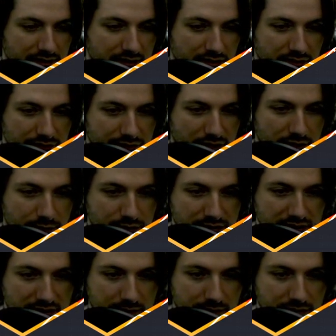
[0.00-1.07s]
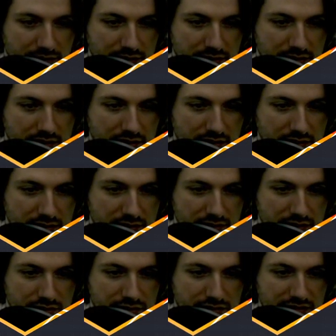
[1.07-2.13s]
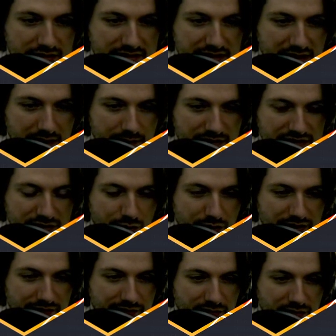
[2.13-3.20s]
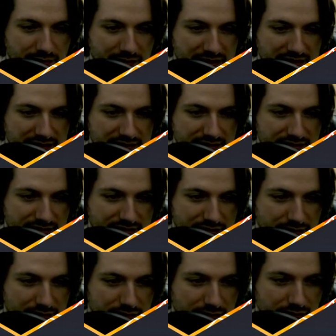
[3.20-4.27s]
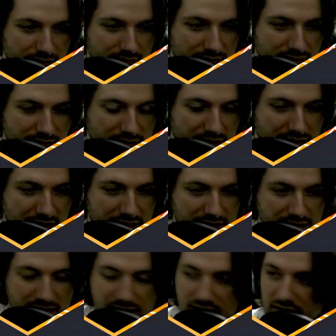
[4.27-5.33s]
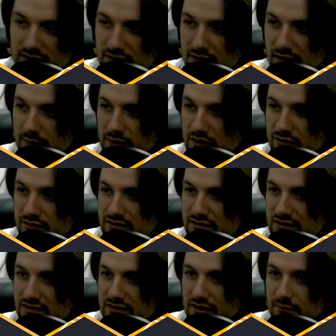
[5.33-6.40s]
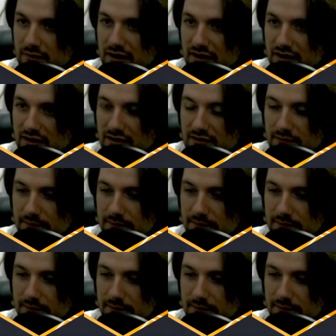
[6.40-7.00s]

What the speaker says: or variable name. This time is 24 minutes, so you know, I'm noticing that my